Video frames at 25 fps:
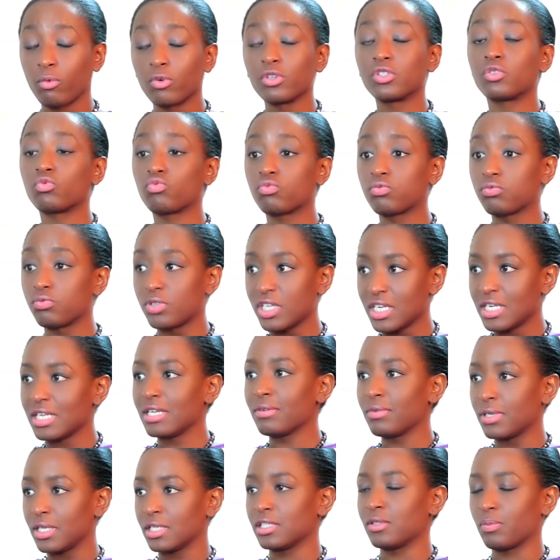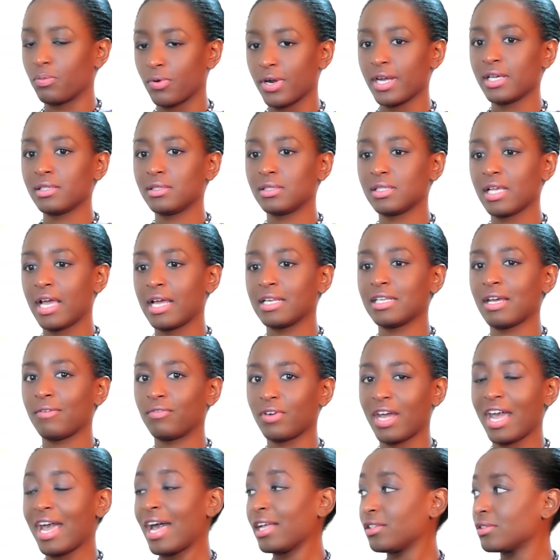I was really, really depressed, and
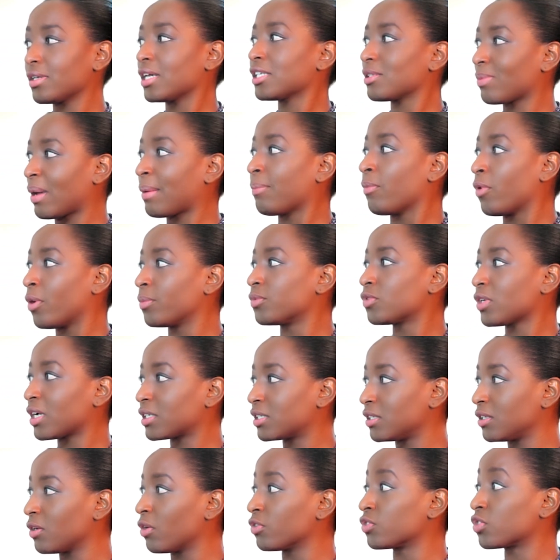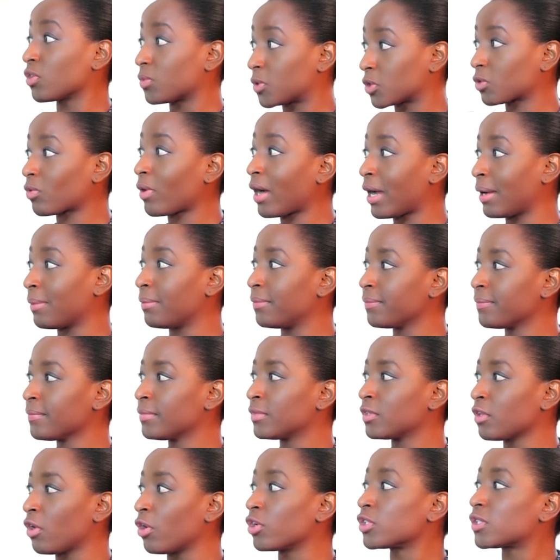I had to ask my mom to actually unsubscribe
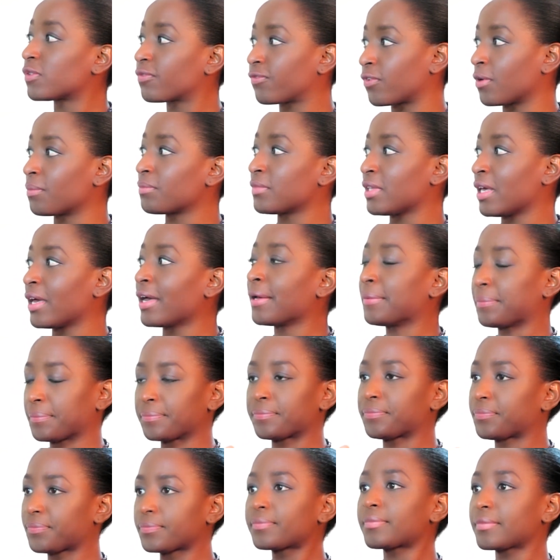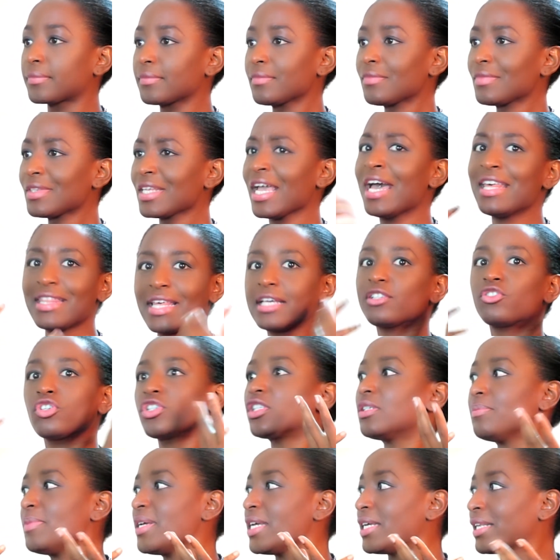us from that. And that's
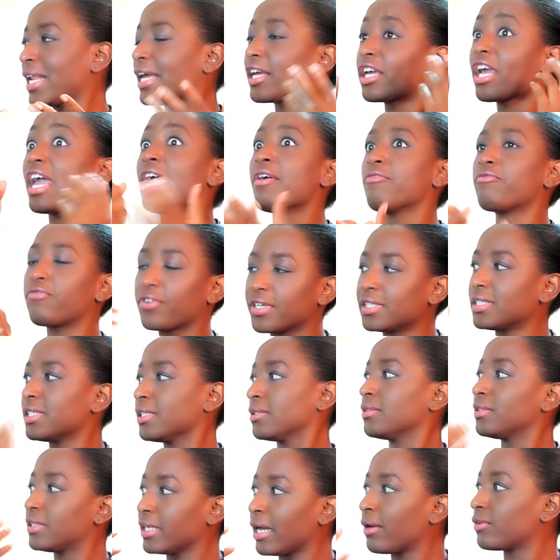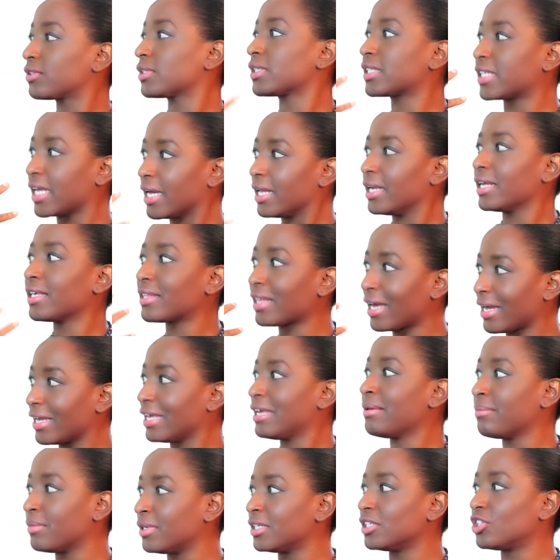just me. Like every single day I was just getting
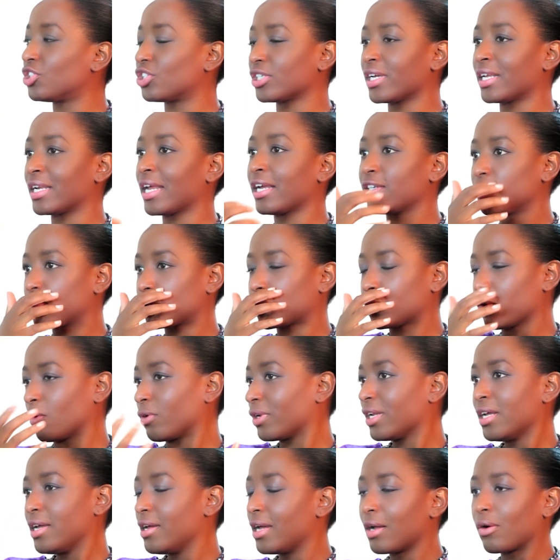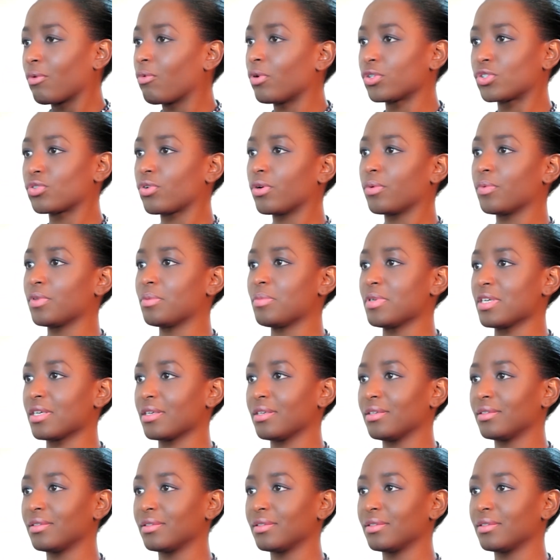that image, and I just thought, what's wrong with me?